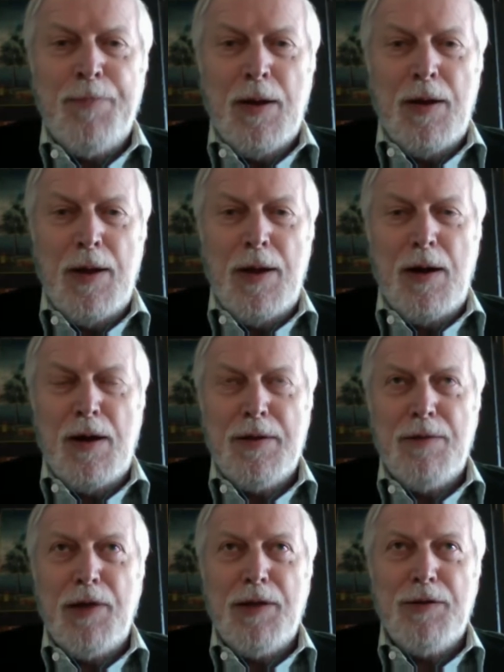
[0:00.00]
uh,
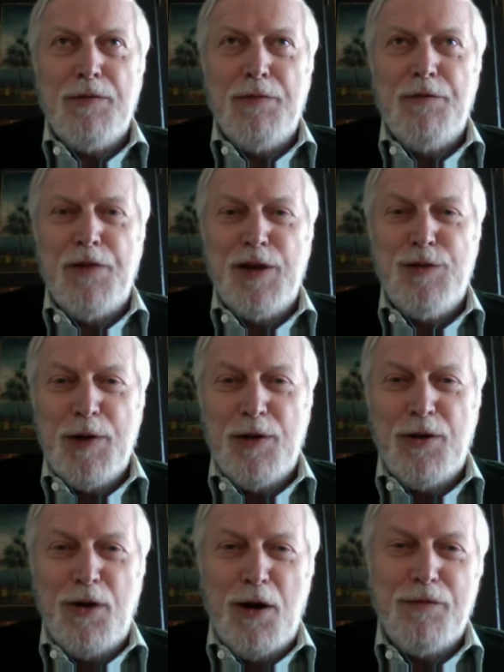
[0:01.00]
the relative investment
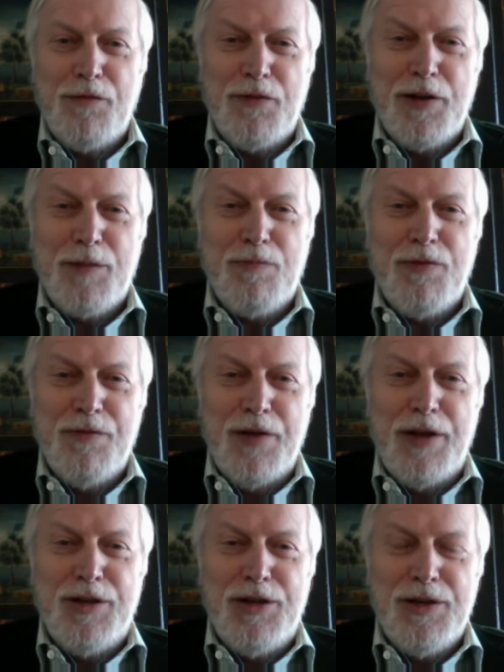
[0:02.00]
in conflict
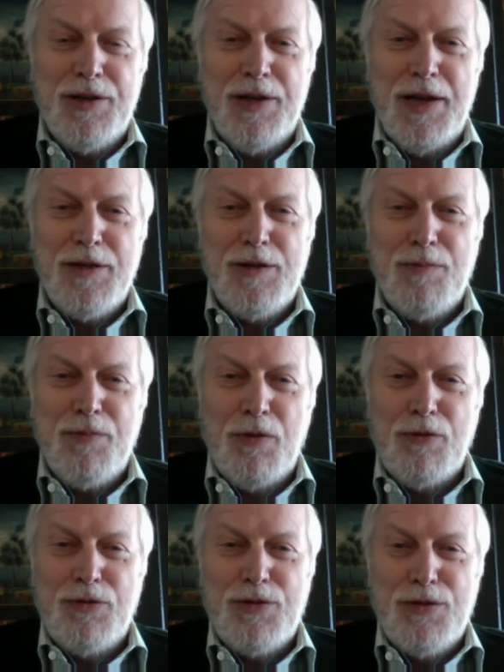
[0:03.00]
prevention as
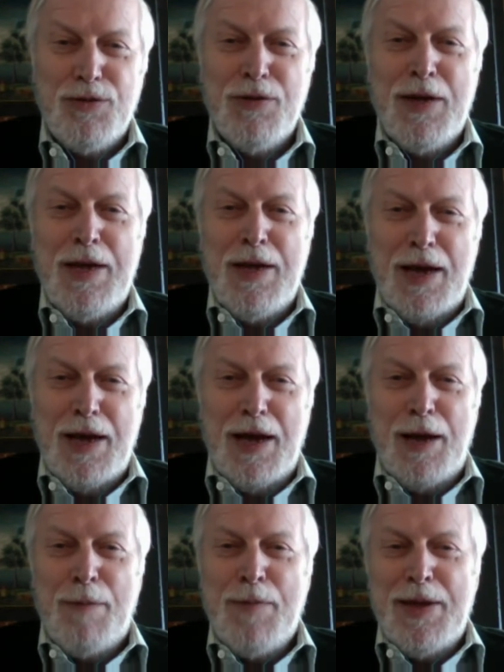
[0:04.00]
opposed to
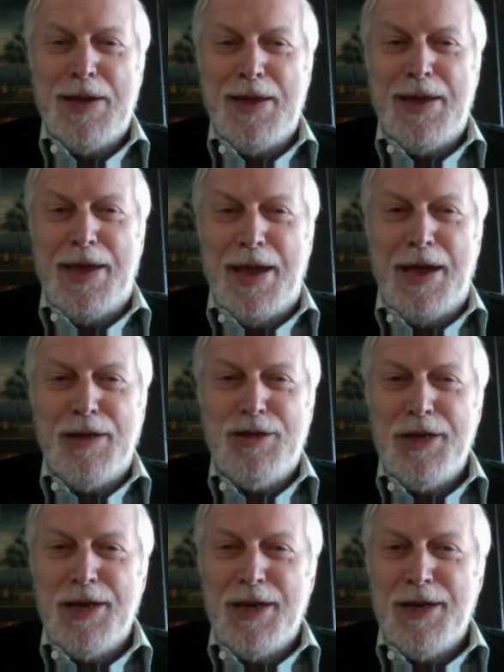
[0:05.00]
uh,
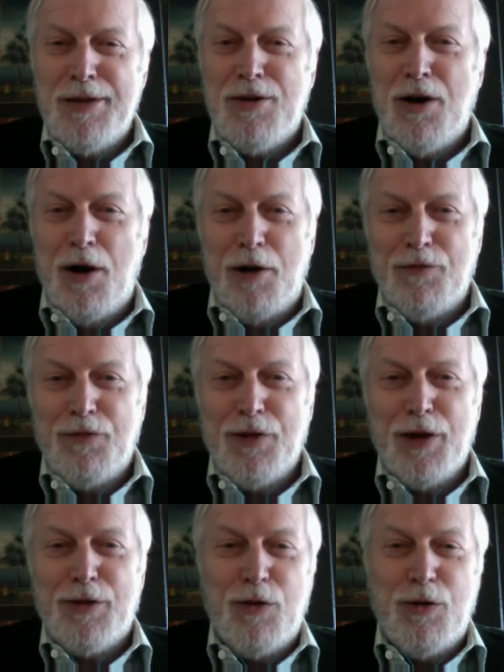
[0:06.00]
engaging in
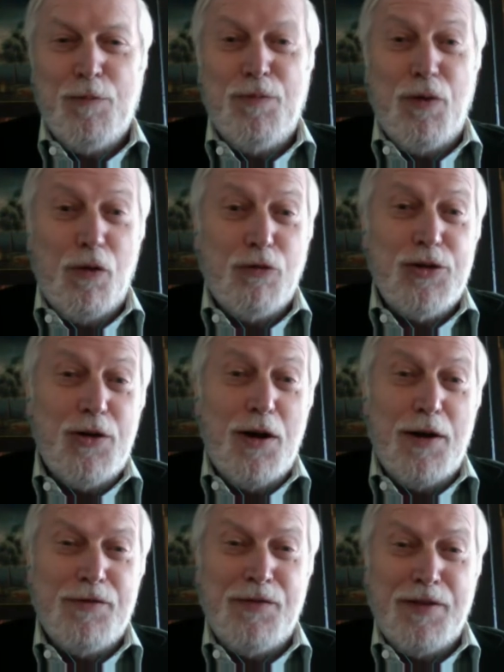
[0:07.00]
conflict or
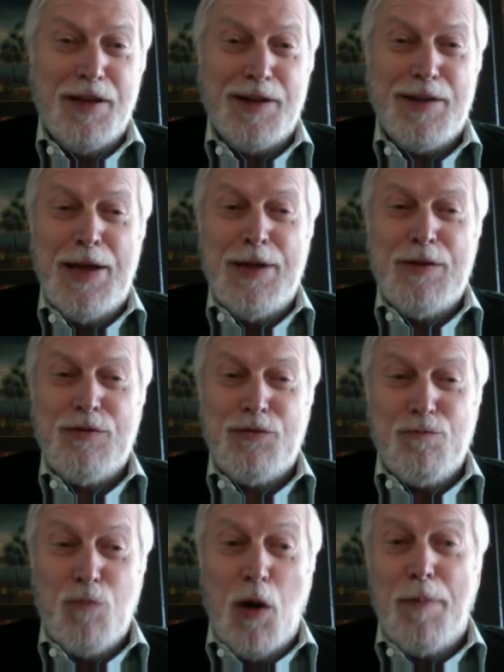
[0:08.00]
post-conflict
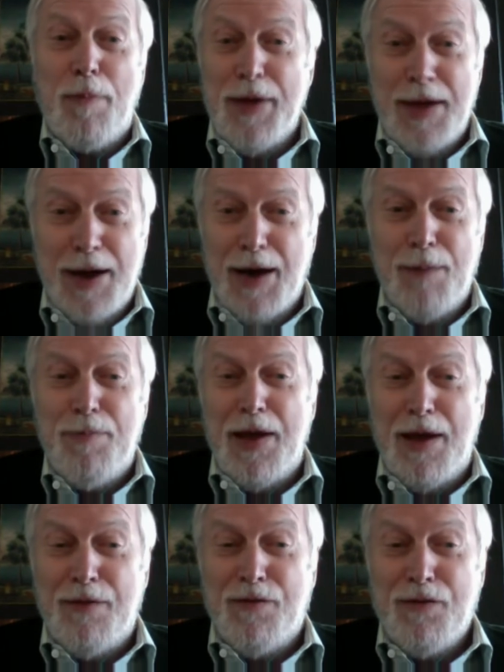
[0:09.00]
mopping up
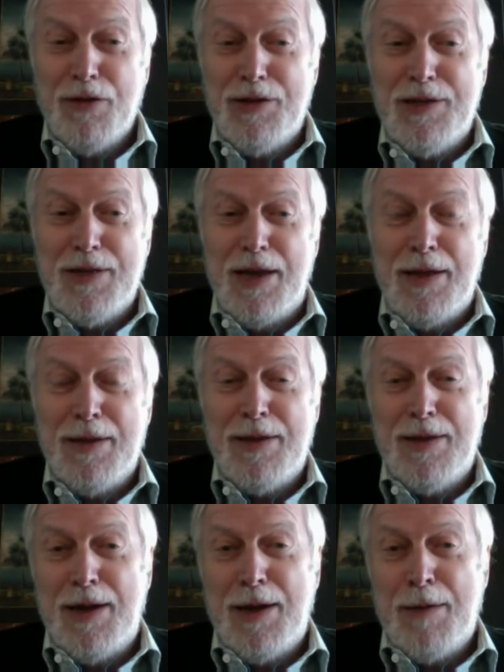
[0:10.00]
efforts and
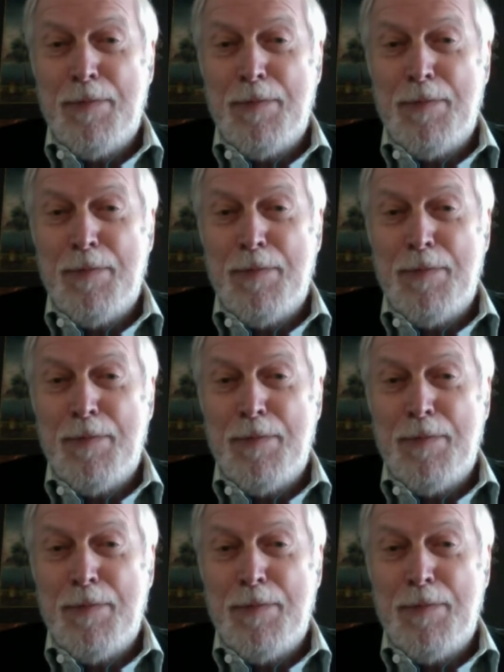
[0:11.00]
uh,